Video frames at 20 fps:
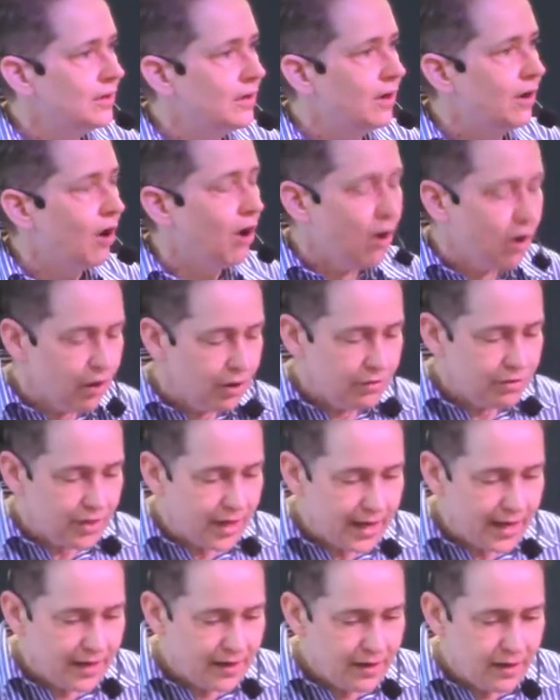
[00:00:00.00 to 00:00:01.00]
Are
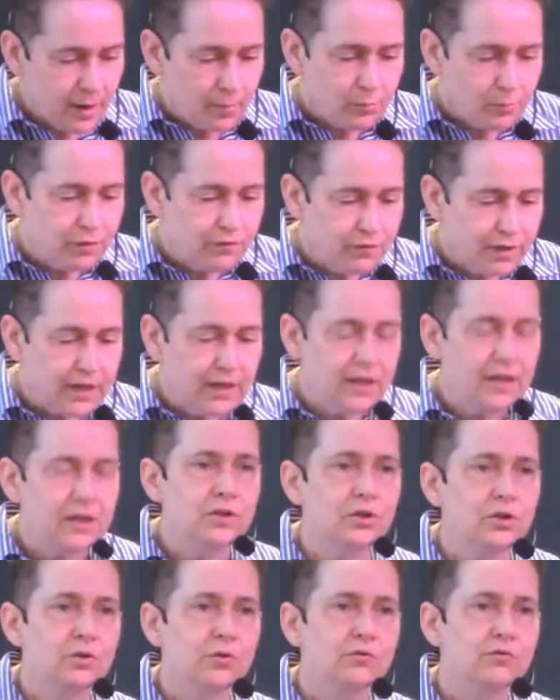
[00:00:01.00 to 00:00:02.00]
they preventing
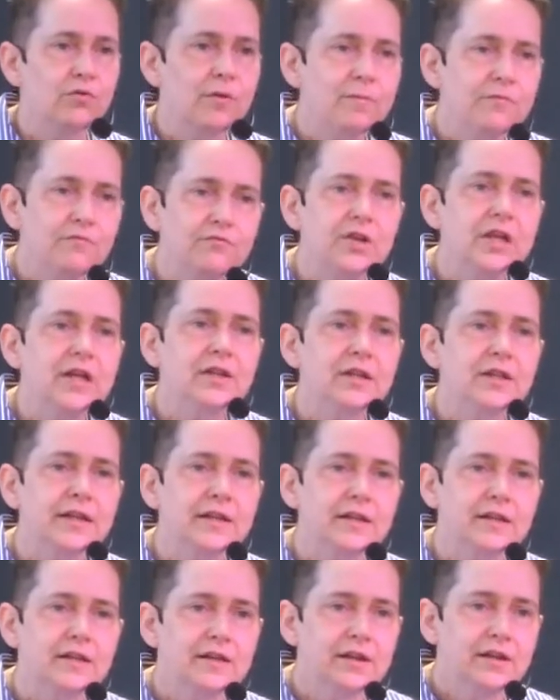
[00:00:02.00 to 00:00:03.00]
you from
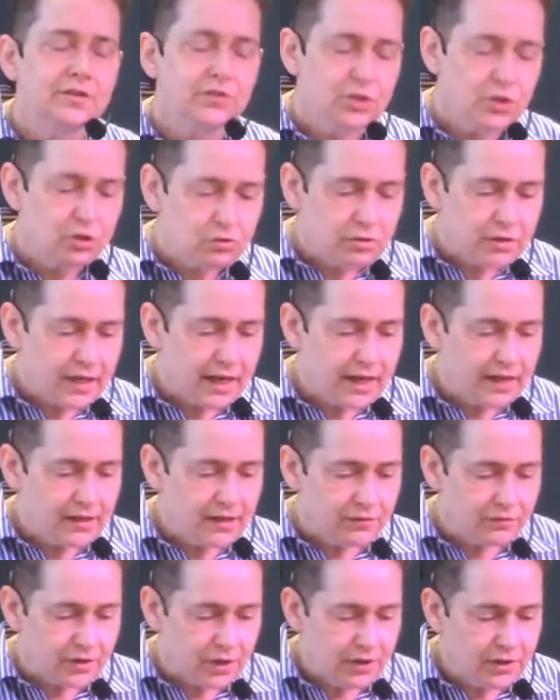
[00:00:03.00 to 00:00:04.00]
feeling the
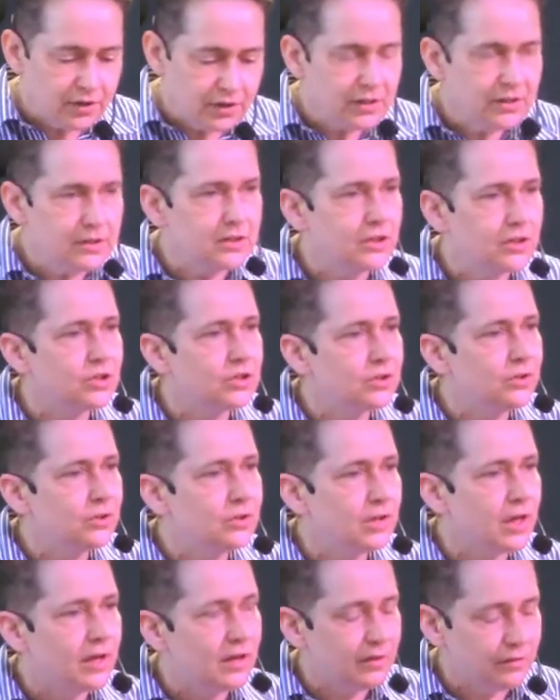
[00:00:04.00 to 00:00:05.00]
creative, unconditional
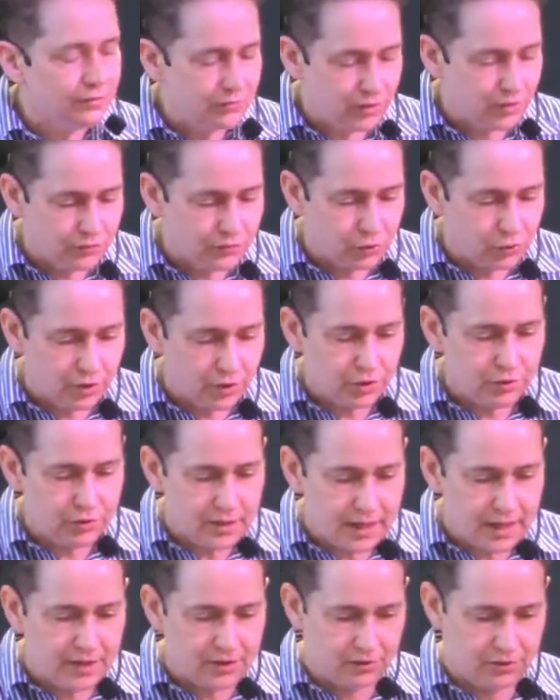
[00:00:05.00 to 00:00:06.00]
love of your
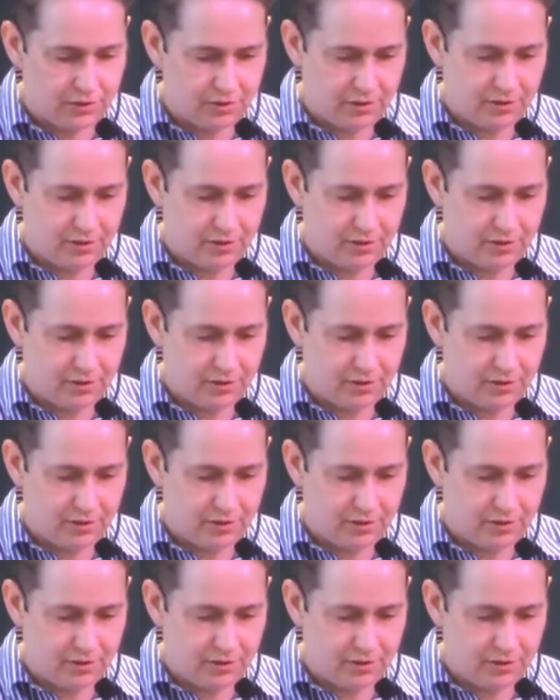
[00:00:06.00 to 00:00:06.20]
Creator?